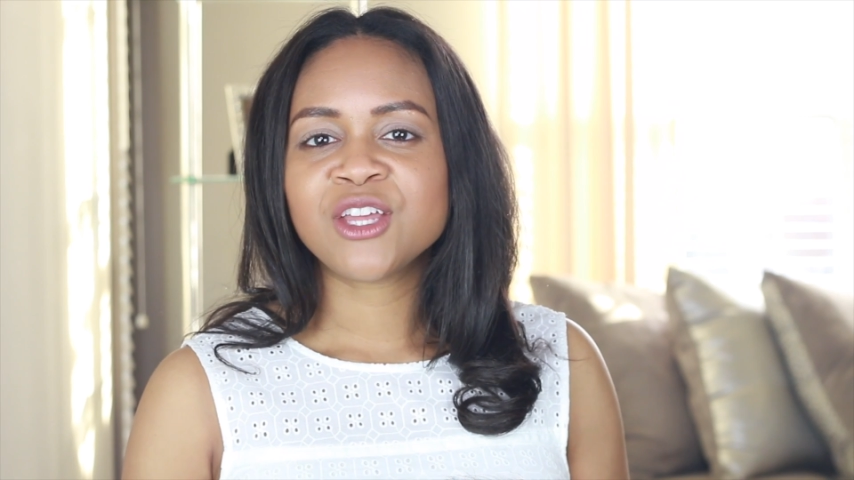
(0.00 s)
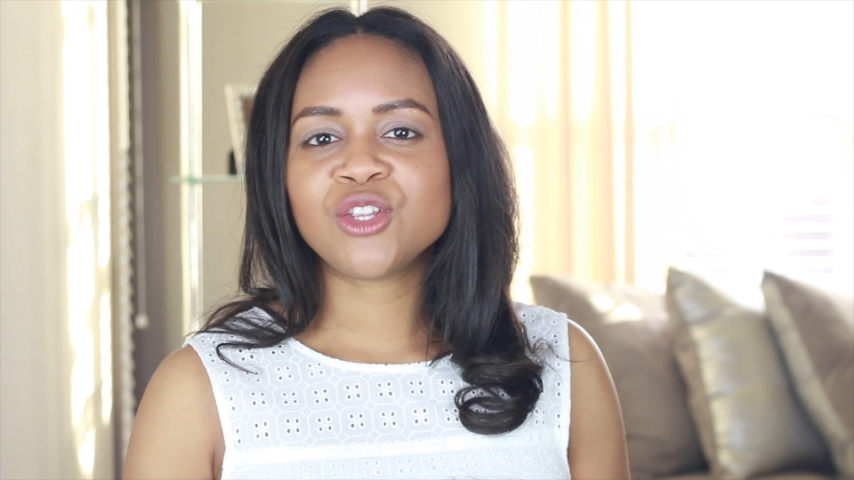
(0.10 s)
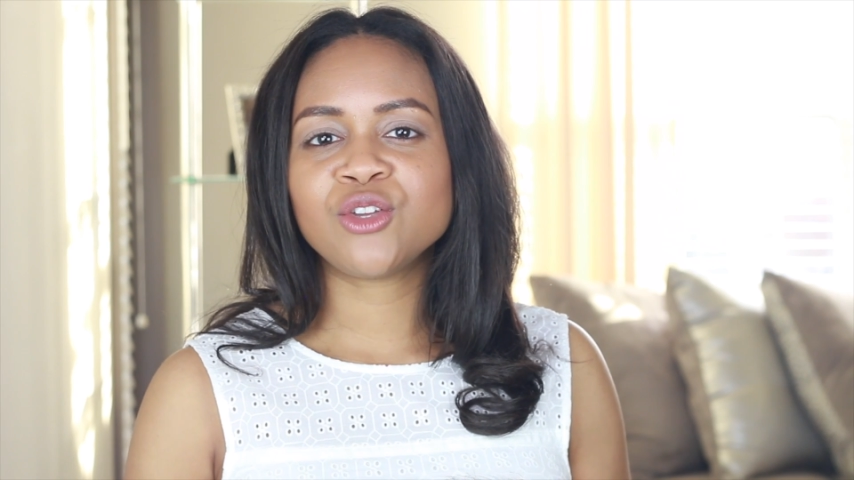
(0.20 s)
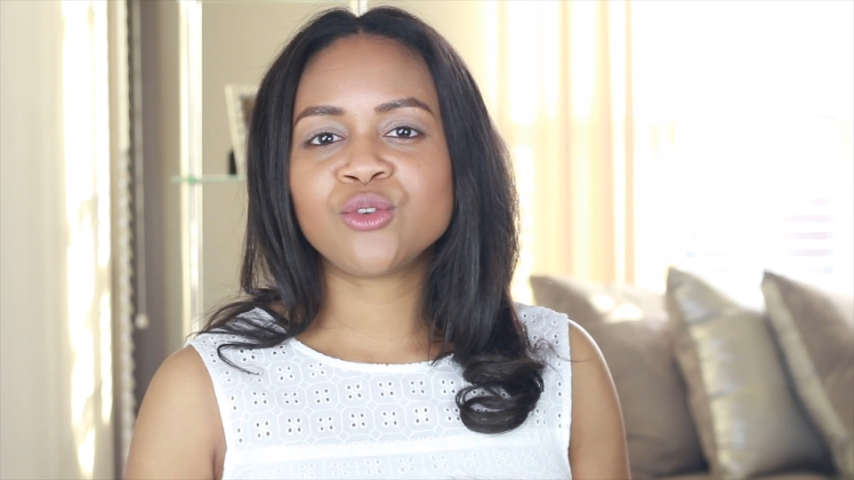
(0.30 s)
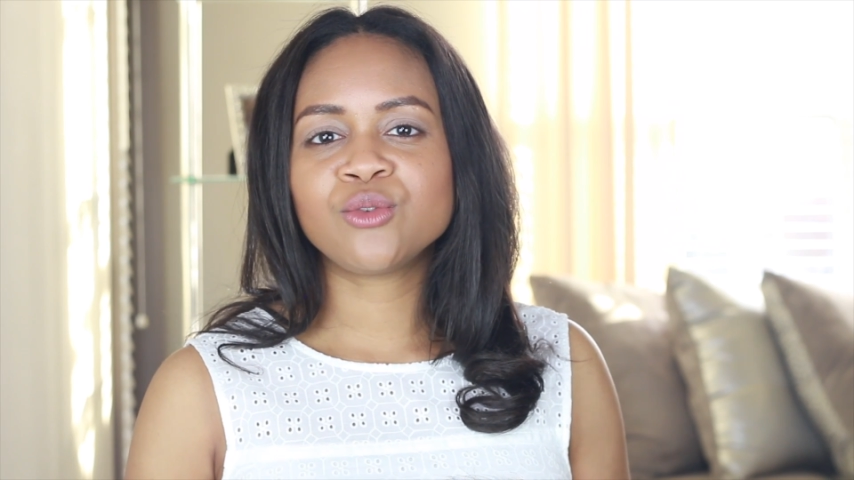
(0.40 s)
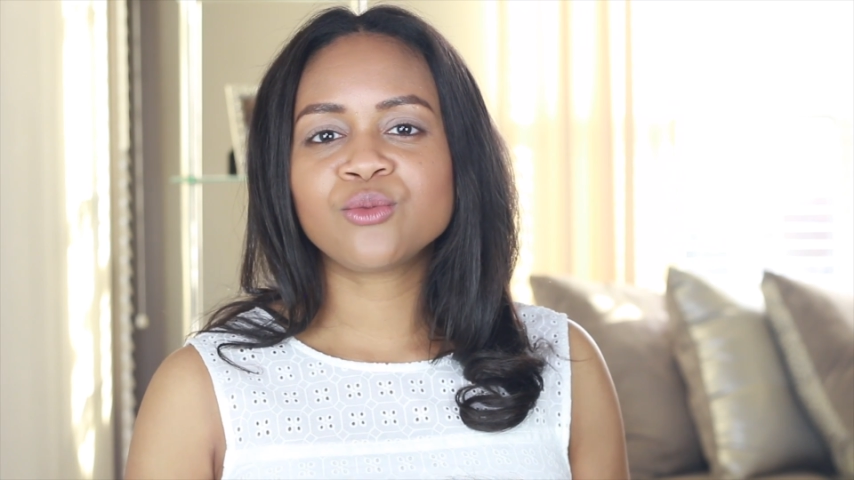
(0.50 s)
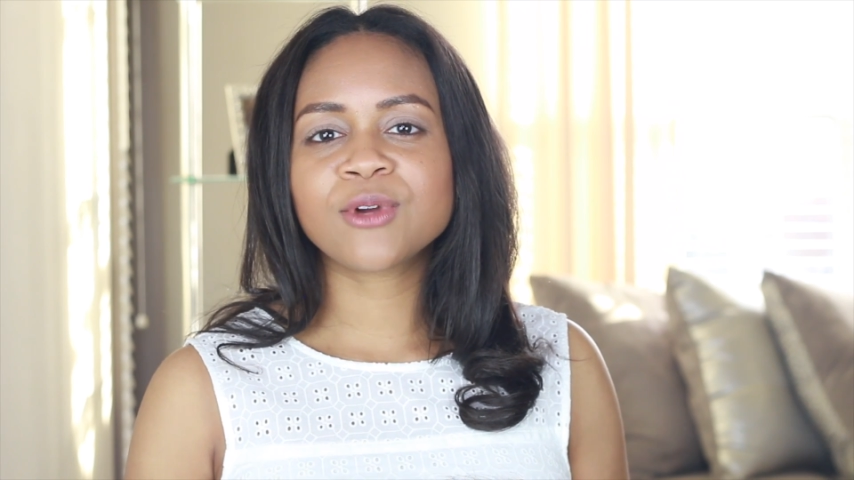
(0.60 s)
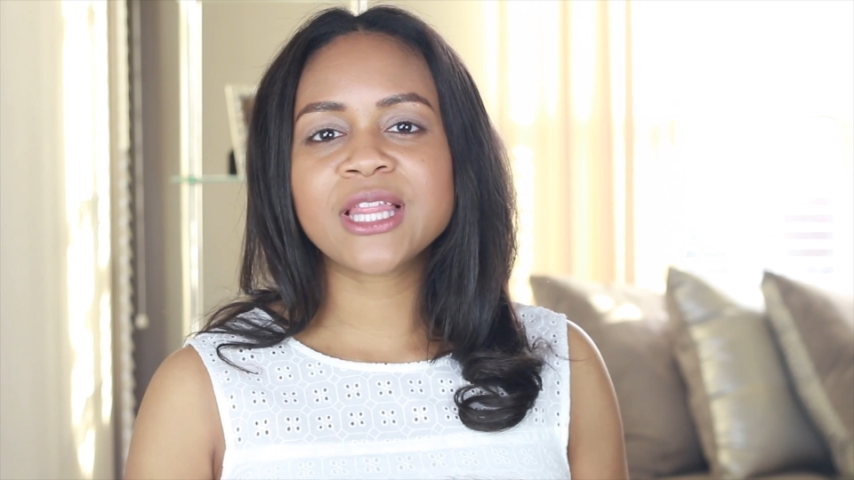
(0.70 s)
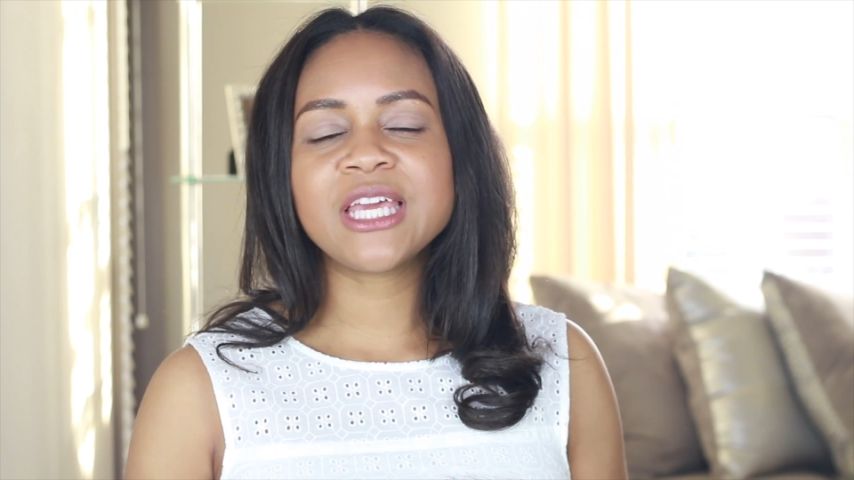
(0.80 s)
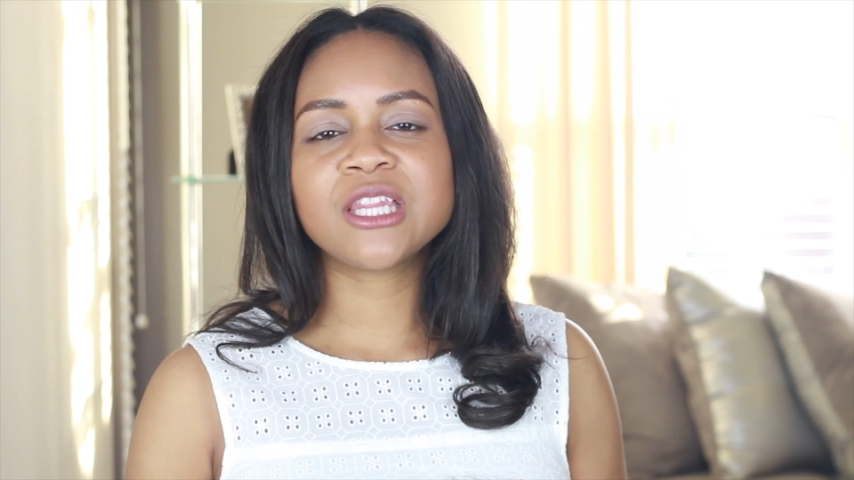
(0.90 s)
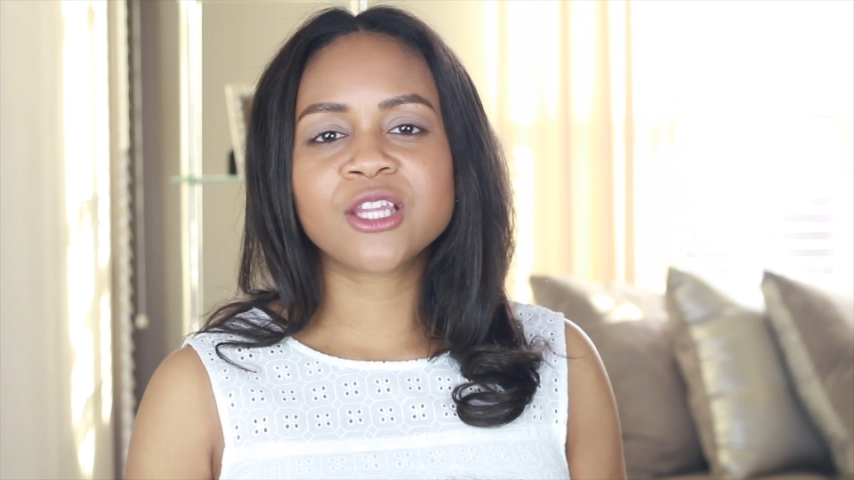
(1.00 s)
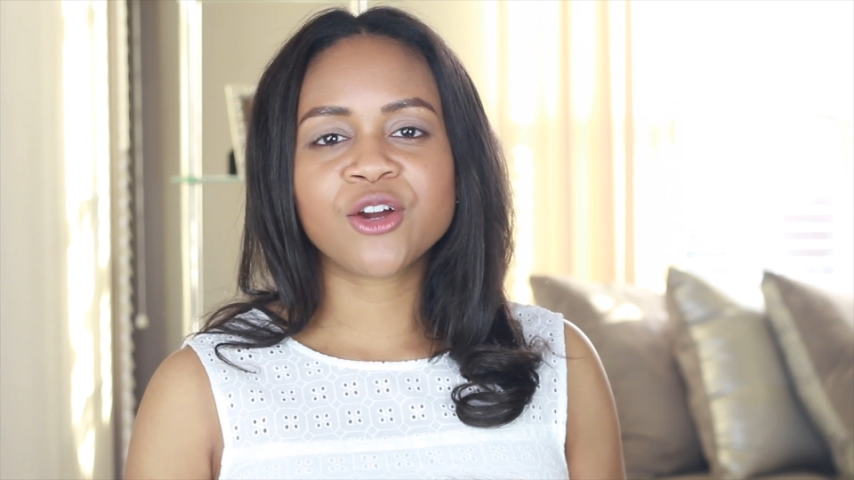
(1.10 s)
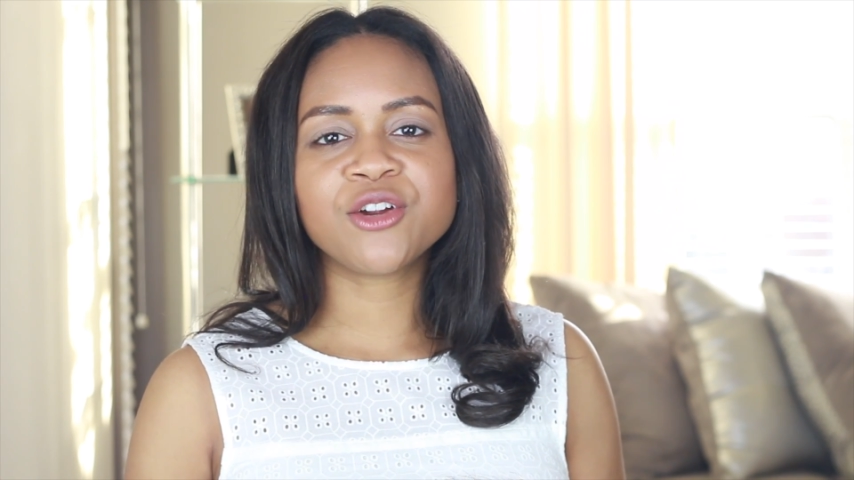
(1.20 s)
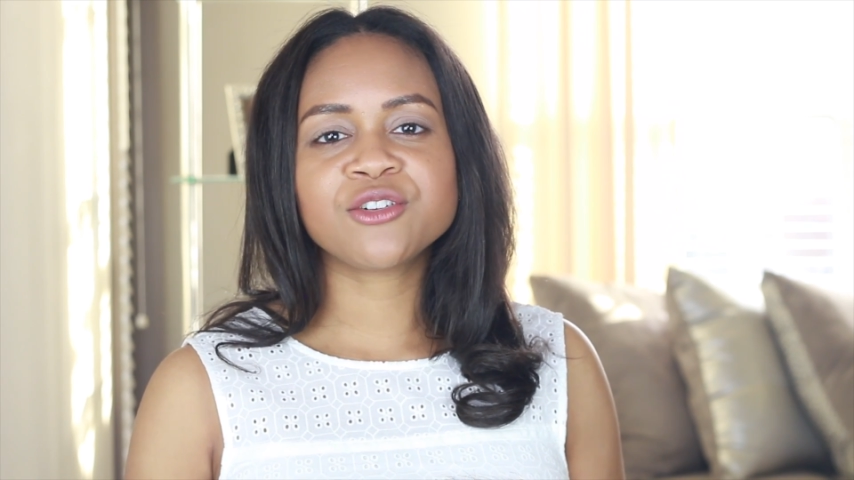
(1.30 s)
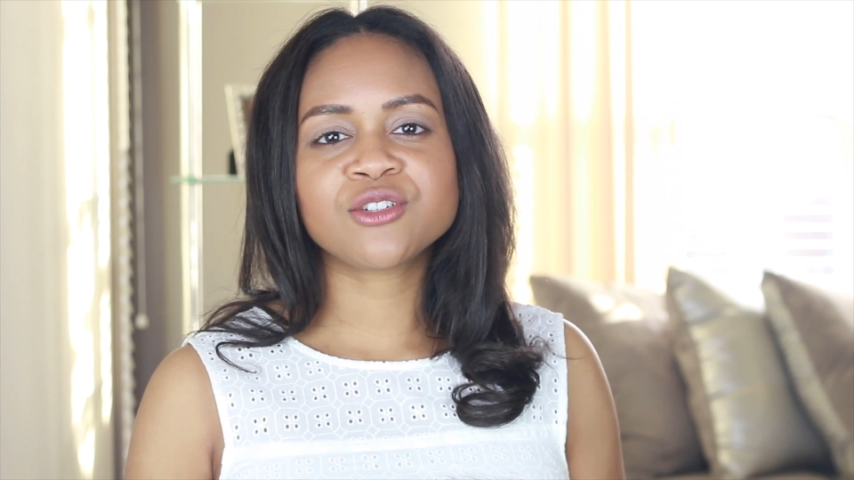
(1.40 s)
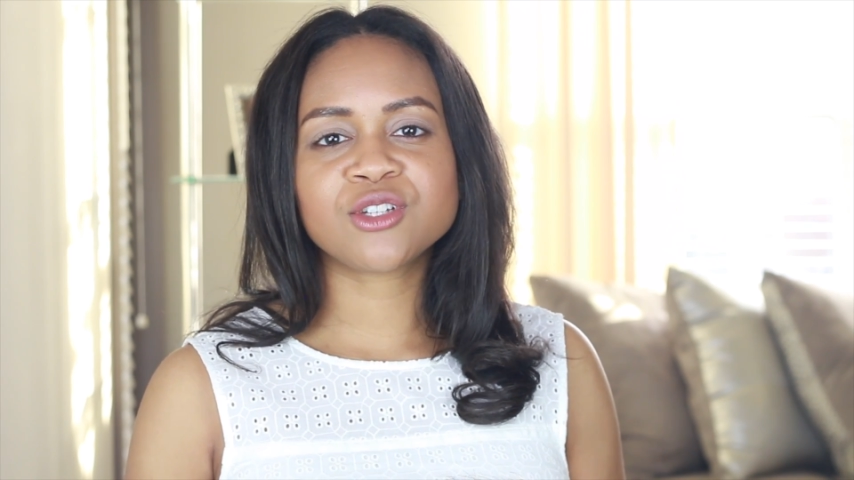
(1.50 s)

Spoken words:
you really learn